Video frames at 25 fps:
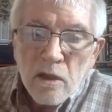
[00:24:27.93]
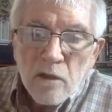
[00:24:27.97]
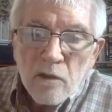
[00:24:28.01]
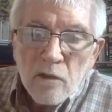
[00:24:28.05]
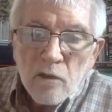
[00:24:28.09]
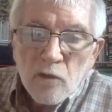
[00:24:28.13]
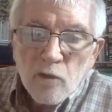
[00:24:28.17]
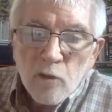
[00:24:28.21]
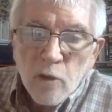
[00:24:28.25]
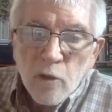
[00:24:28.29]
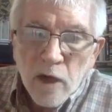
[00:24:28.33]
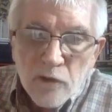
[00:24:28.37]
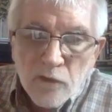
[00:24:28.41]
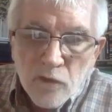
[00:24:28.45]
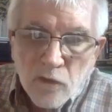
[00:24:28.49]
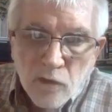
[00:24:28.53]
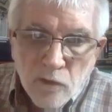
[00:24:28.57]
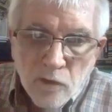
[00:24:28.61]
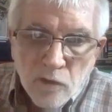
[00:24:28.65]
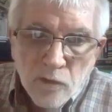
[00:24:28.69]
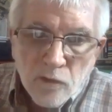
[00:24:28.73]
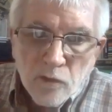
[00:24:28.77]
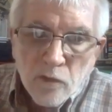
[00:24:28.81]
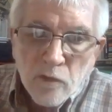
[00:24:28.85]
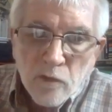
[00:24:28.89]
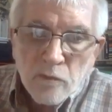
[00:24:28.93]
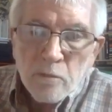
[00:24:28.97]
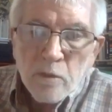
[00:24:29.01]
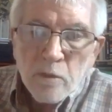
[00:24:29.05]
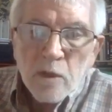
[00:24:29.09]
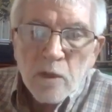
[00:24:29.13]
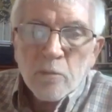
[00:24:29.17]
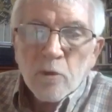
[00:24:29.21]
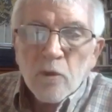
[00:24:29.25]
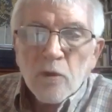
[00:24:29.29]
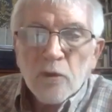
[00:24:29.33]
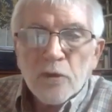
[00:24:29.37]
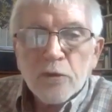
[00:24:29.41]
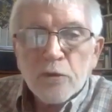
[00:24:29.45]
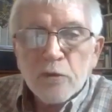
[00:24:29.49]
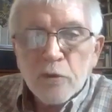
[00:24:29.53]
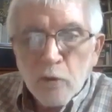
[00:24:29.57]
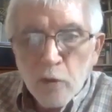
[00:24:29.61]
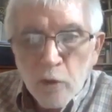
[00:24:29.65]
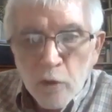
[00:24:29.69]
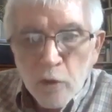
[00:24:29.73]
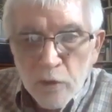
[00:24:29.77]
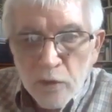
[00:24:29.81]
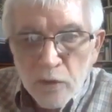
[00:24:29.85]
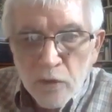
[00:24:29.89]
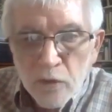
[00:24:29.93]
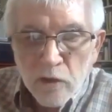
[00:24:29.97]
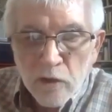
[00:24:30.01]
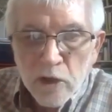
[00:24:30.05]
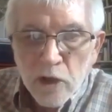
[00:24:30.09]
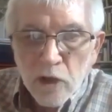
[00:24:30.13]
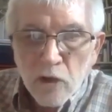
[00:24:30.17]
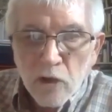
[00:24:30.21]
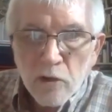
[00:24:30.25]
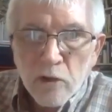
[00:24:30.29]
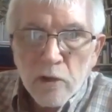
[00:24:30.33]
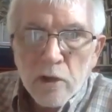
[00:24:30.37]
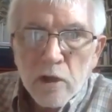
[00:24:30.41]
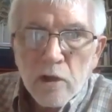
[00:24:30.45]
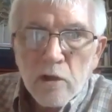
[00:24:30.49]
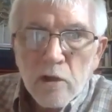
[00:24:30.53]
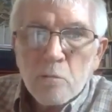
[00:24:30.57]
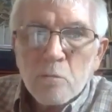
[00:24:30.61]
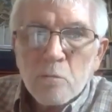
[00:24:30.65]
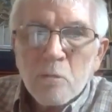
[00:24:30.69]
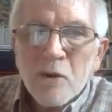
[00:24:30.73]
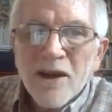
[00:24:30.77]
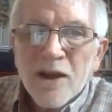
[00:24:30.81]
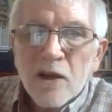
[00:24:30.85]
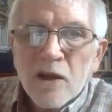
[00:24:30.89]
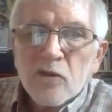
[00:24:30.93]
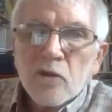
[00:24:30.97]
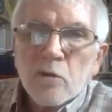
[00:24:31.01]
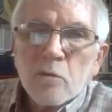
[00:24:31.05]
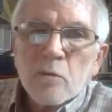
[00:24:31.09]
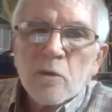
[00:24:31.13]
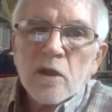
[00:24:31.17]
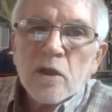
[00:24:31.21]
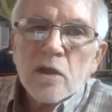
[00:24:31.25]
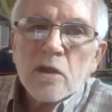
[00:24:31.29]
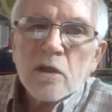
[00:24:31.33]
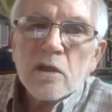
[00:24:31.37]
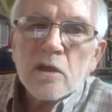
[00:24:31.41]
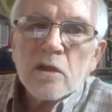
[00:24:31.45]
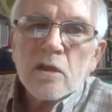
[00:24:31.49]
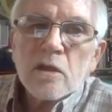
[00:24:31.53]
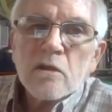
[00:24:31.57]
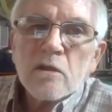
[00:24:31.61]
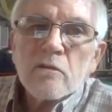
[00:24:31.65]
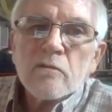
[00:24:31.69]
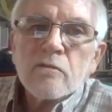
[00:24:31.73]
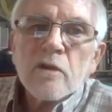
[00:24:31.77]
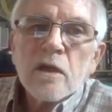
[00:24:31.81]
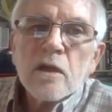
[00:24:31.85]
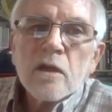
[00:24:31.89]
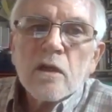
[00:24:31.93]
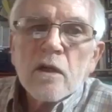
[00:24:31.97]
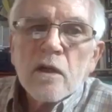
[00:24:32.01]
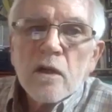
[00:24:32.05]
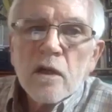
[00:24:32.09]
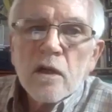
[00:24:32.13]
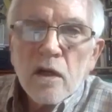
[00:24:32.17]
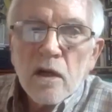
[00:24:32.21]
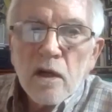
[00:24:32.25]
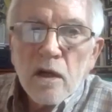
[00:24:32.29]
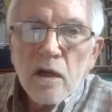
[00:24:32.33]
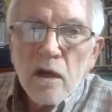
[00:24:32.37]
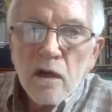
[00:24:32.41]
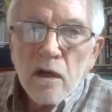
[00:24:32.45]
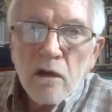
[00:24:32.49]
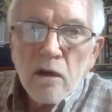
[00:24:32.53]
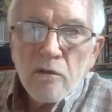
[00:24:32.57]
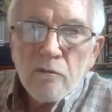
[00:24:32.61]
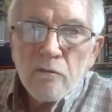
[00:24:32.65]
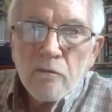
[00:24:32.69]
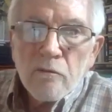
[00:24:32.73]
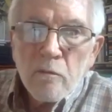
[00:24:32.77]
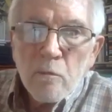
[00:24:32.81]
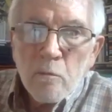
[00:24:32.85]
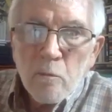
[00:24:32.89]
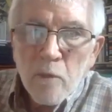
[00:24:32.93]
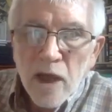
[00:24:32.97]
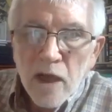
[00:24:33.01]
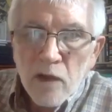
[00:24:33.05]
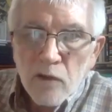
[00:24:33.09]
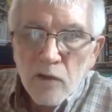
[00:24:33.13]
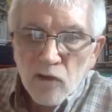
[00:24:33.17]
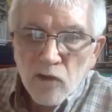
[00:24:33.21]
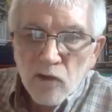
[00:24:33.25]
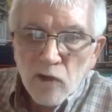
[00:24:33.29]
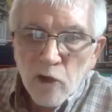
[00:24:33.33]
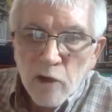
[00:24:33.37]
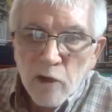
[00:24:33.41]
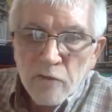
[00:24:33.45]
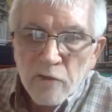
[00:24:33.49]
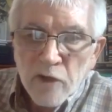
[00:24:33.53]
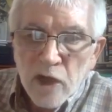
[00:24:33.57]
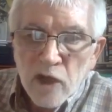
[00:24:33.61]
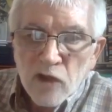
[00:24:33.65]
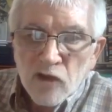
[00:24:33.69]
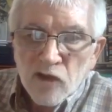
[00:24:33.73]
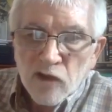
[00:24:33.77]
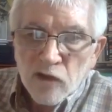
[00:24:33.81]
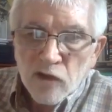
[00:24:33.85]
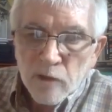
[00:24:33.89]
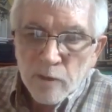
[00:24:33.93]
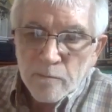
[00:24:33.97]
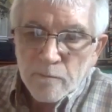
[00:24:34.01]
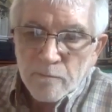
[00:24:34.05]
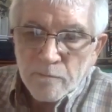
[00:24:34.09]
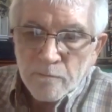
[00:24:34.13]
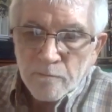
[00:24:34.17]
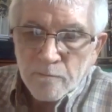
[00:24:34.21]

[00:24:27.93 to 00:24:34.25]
crisis of people's food security, the possibility of mass starvation.